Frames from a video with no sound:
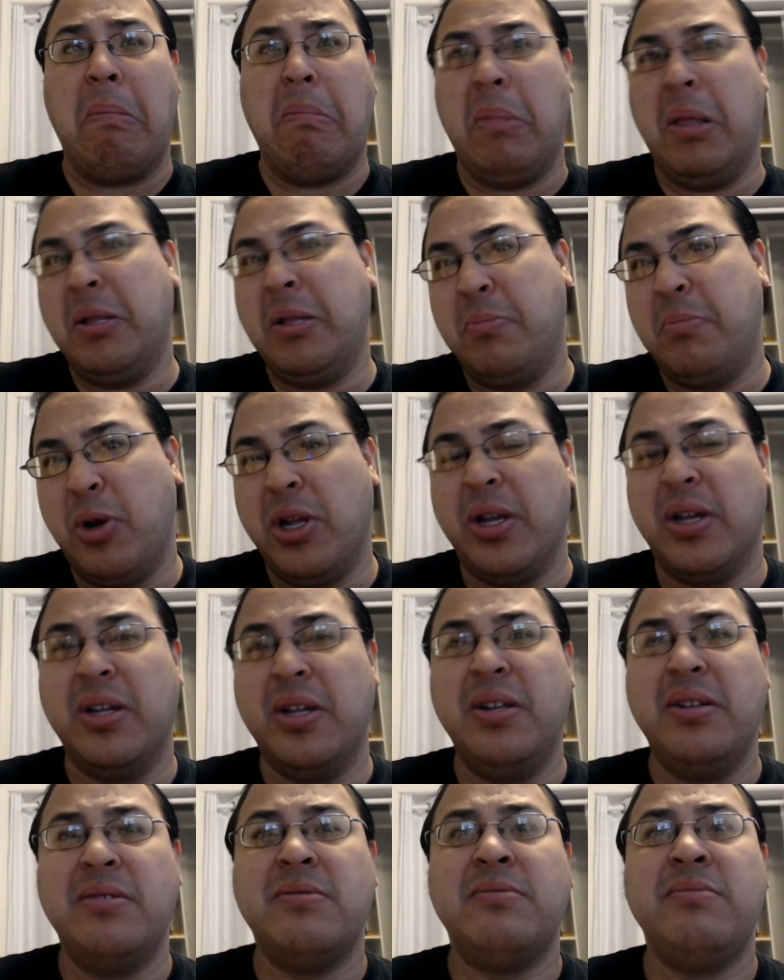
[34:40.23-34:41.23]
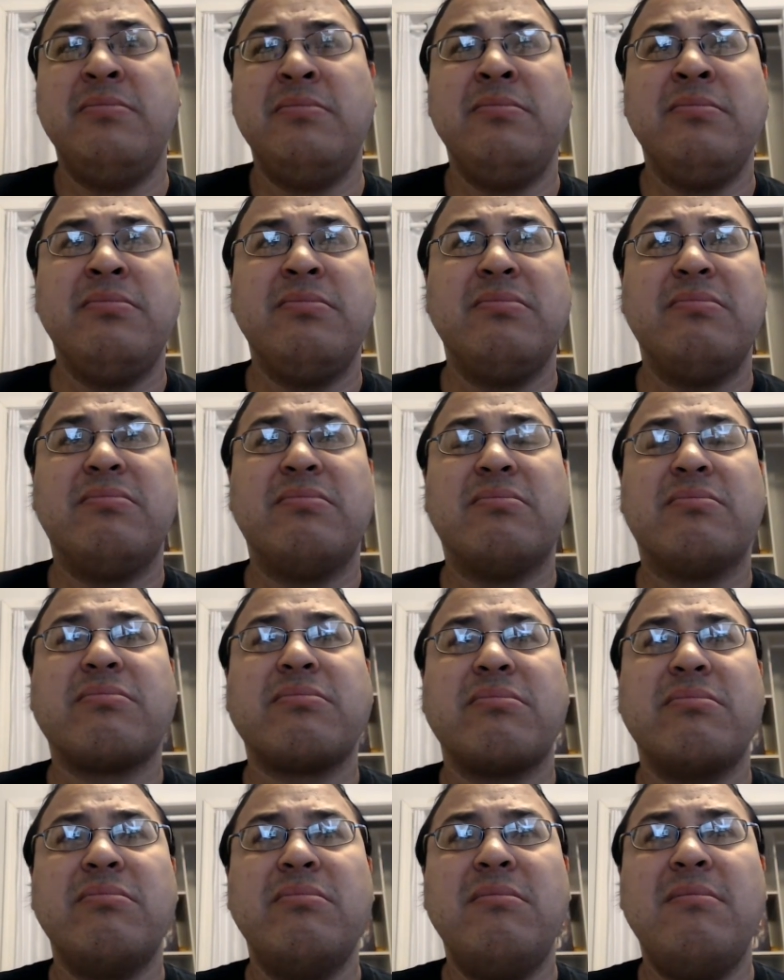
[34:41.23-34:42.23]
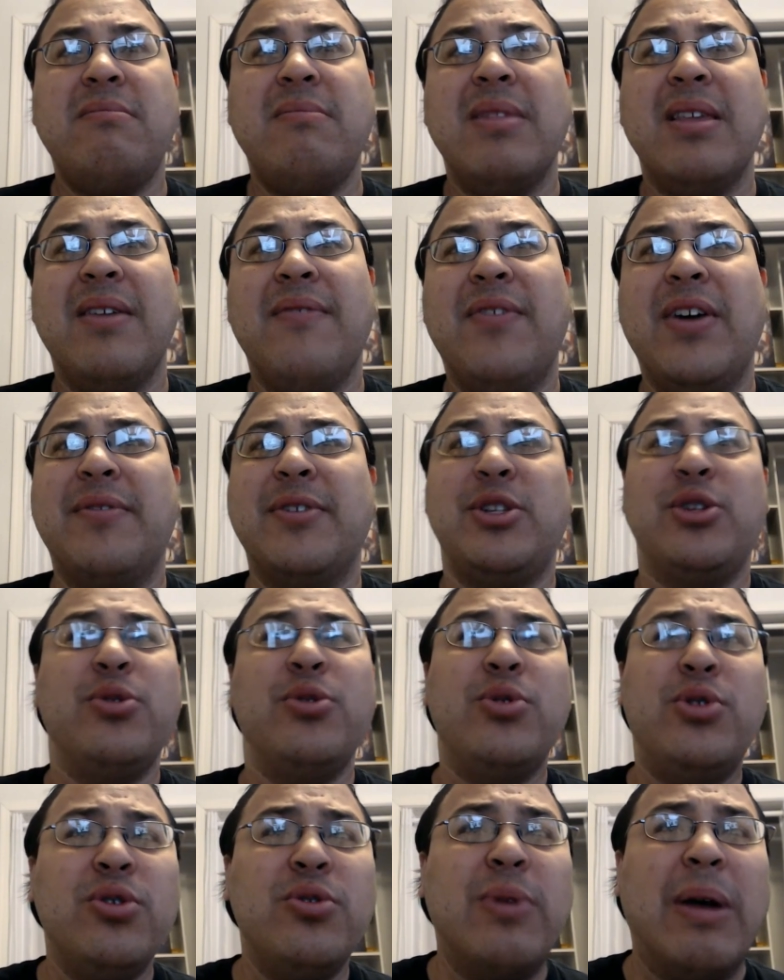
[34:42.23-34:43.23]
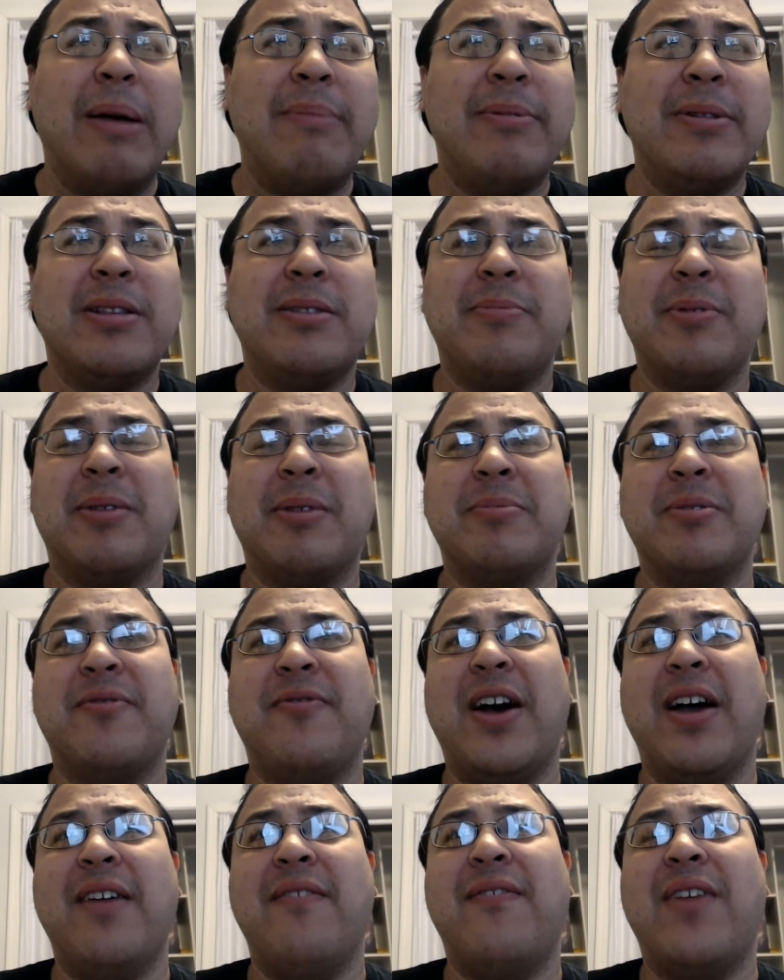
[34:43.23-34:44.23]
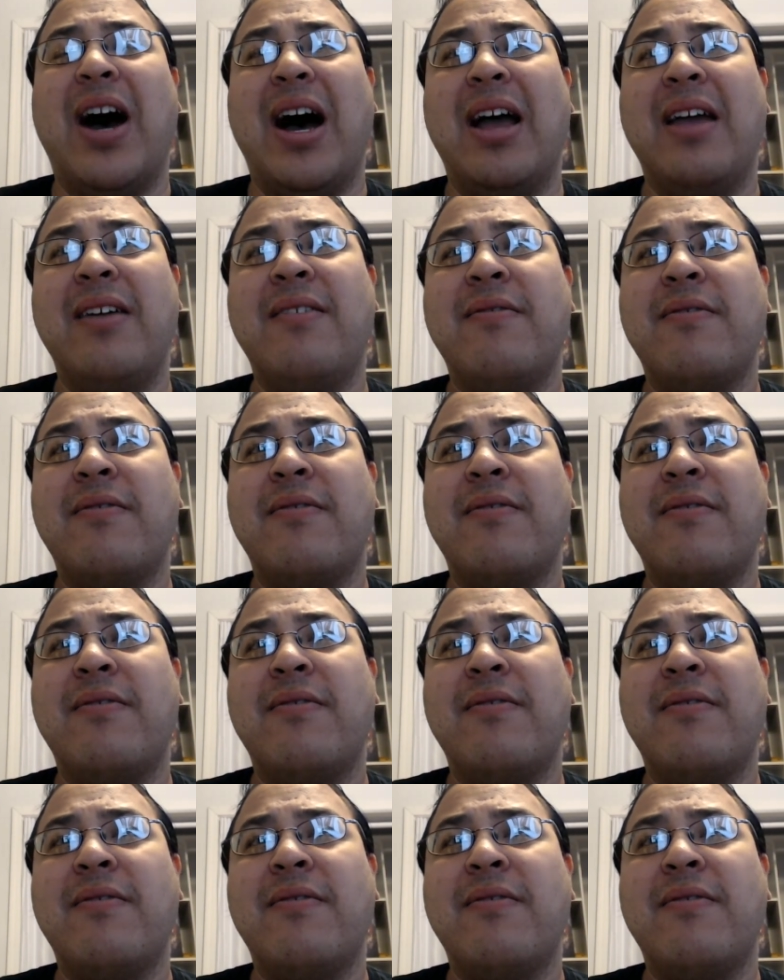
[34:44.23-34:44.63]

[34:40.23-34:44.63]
That's pretty good. If I have a 2/2 weapon, this becomes a 5/5.